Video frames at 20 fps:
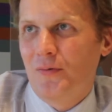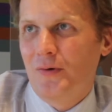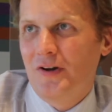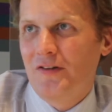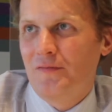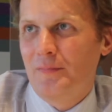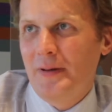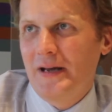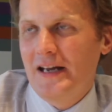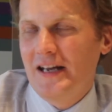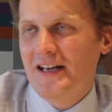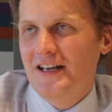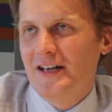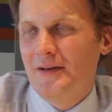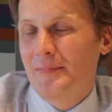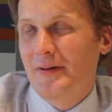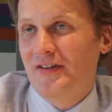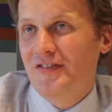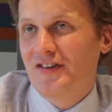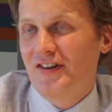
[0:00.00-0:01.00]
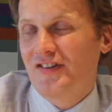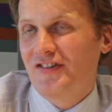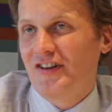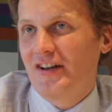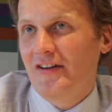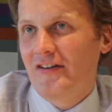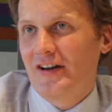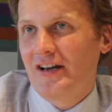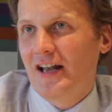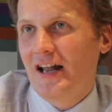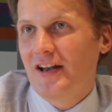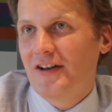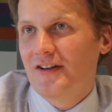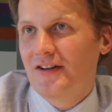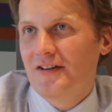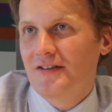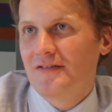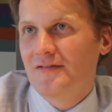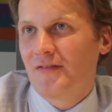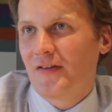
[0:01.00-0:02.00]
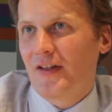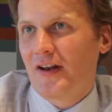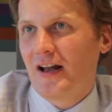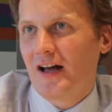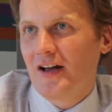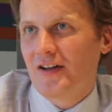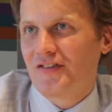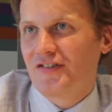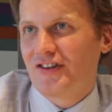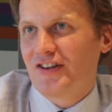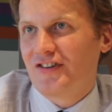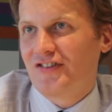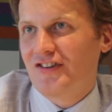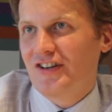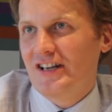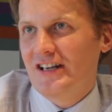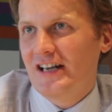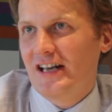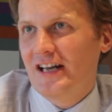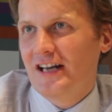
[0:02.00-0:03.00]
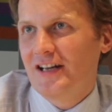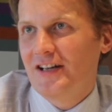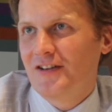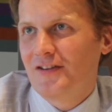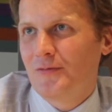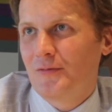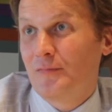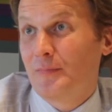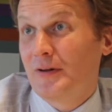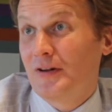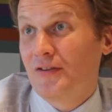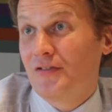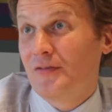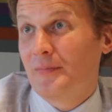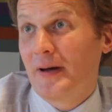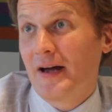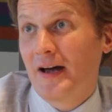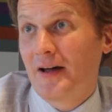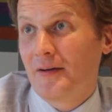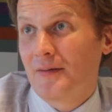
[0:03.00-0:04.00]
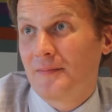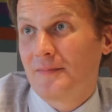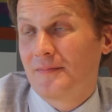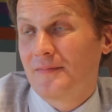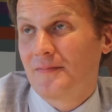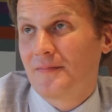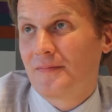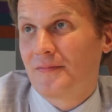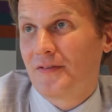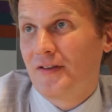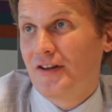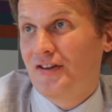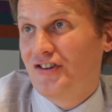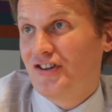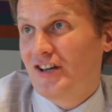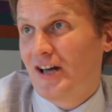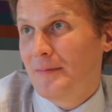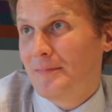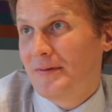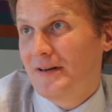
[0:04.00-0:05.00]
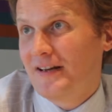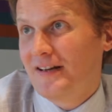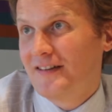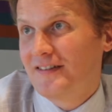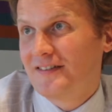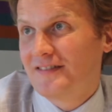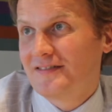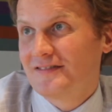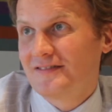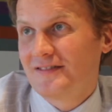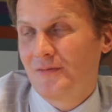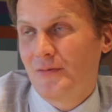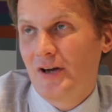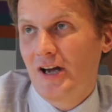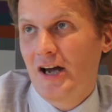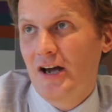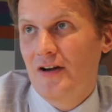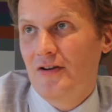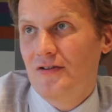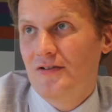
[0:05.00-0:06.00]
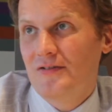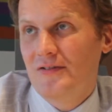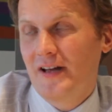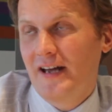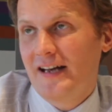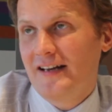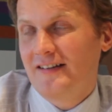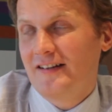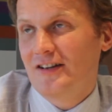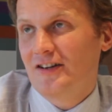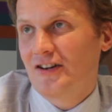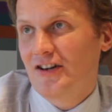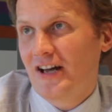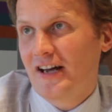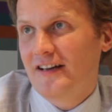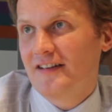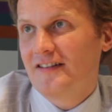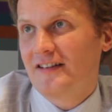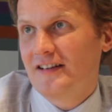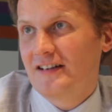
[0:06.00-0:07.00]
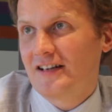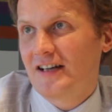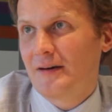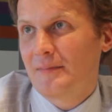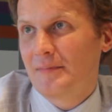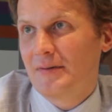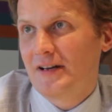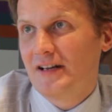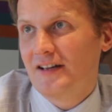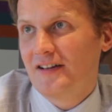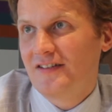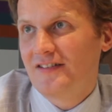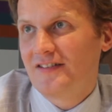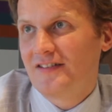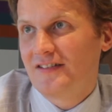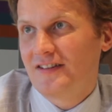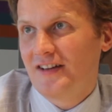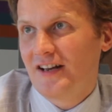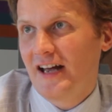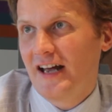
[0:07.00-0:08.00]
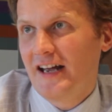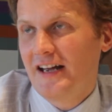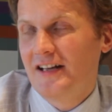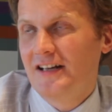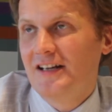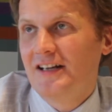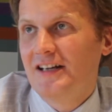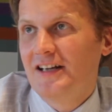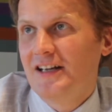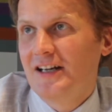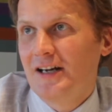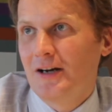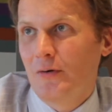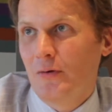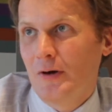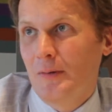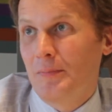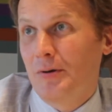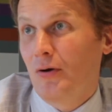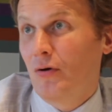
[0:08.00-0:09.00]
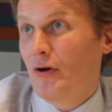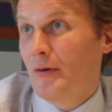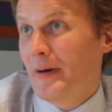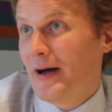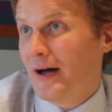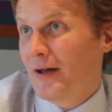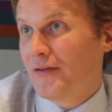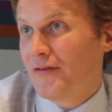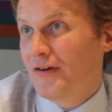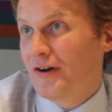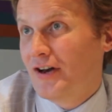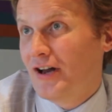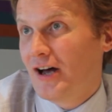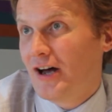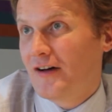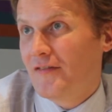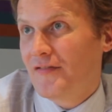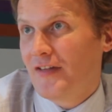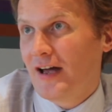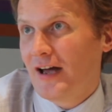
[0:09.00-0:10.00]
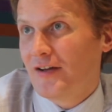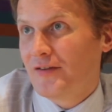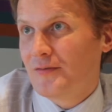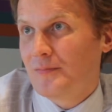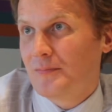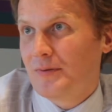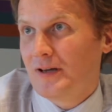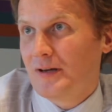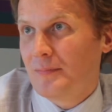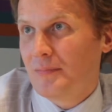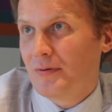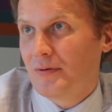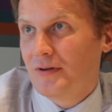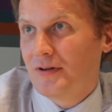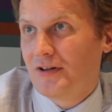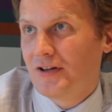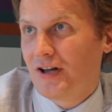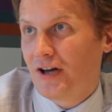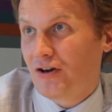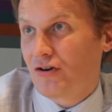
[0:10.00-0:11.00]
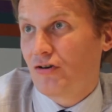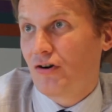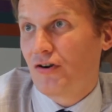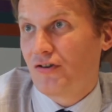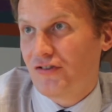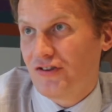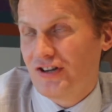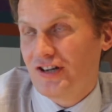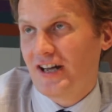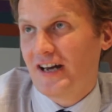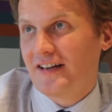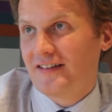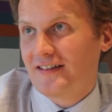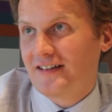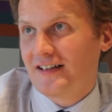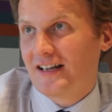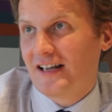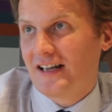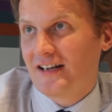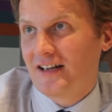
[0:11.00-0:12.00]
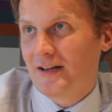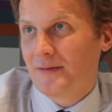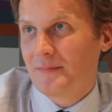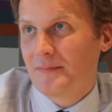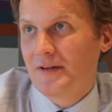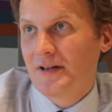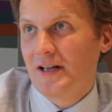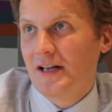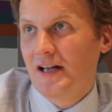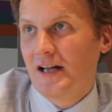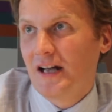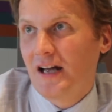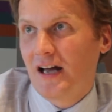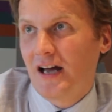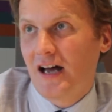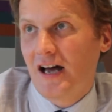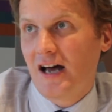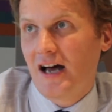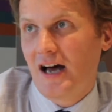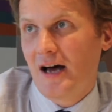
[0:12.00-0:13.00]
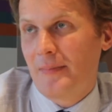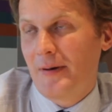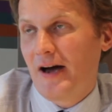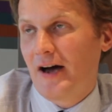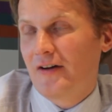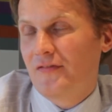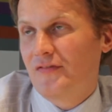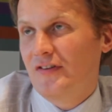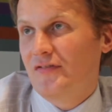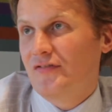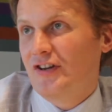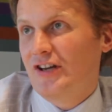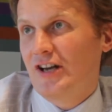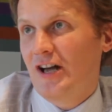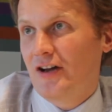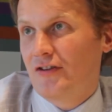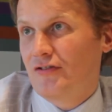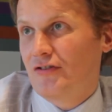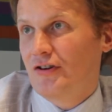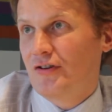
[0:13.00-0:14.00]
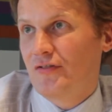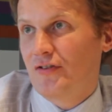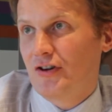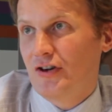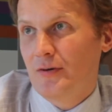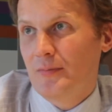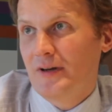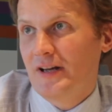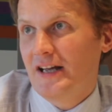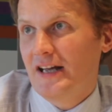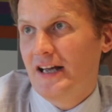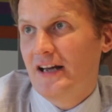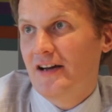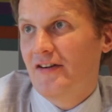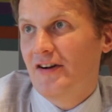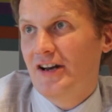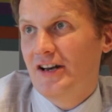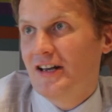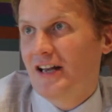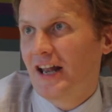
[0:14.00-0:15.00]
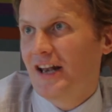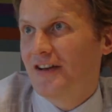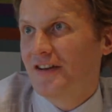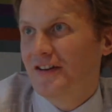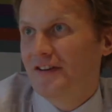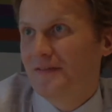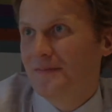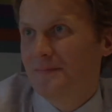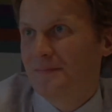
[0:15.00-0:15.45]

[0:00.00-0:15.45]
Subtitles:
we've been in business here in London for the last 16 years. We've built about 30 companies. We own 18 or 19 companies today. We employ about 3,500 people across the United Kingdom, about 1,500 of whom are here in London.